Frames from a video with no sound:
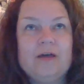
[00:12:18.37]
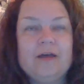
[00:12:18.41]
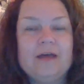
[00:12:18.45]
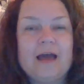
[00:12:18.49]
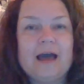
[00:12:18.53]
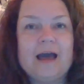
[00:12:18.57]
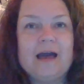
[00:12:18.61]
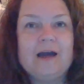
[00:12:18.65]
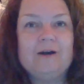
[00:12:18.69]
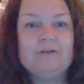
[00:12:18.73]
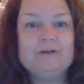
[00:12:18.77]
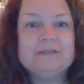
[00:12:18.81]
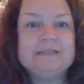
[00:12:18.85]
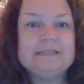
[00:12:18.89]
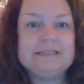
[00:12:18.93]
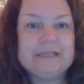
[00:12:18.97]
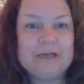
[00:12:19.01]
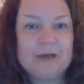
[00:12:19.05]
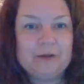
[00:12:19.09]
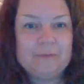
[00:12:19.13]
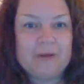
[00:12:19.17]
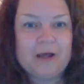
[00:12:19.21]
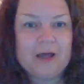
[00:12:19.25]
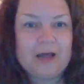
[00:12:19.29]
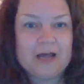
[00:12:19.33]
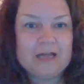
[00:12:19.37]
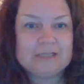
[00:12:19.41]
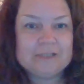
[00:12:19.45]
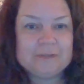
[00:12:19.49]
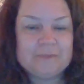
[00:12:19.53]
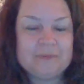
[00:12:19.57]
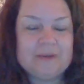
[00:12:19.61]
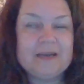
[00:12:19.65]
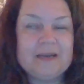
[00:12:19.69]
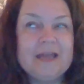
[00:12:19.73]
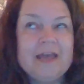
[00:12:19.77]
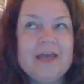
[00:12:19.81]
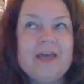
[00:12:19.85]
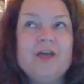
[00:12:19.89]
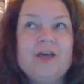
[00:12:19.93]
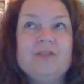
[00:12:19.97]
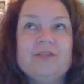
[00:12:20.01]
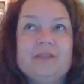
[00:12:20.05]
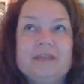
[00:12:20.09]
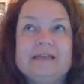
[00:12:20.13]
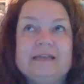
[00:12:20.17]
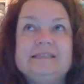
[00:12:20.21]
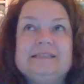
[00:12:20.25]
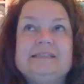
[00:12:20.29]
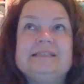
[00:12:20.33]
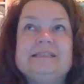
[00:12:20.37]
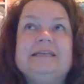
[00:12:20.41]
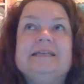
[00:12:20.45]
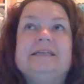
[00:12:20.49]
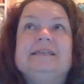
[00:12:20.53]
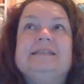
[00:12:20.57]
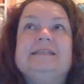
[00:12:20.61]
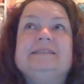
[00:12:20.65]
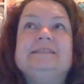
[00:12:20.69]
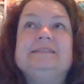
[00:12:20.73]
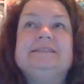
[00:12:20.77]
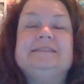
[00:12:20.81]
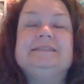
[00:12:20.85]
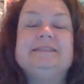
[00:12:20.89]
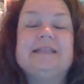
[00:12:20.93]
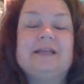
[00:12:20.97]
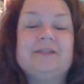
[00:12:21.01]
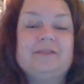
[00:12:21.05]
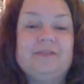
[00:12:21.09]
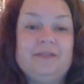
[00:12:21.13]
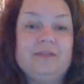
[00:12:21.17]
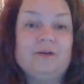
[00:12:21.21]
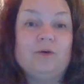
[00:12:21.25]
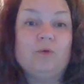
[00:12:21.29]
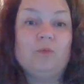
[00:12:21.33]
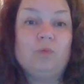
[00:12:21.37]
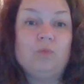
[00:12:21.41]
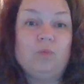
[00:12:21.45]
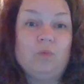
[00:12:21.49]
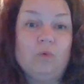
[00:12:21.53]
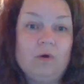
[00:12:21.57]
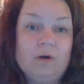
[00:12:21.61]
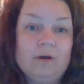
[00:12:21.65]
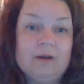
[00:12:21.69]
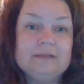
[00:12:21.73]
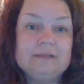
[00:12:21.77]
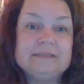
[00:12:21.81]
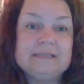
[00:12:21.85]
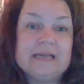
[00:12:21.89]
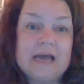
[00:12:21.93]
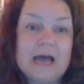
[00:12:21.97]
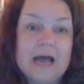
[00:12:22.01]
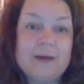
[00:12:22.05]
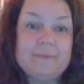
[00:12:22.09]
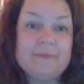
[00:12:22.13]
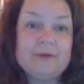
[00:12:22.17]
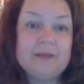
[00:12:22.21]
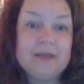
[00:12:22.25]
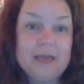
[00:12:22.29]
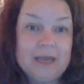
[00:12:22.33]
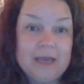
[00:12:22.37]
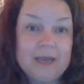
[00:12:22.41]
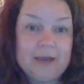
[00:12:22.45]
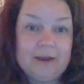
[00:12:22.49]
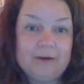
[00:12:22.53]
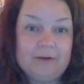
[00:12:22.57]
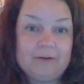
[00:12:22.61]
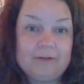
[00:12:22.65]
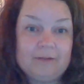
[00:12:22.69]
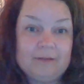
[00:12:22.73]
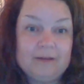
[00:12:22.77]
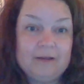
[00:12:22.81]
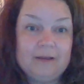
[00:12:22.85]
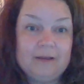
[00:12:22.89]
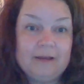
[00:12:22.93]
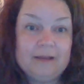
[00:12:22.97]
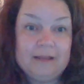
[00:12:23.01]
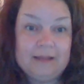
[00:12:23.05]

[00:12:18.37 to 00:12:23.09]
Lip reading: always tell my husband, this is the one time of year,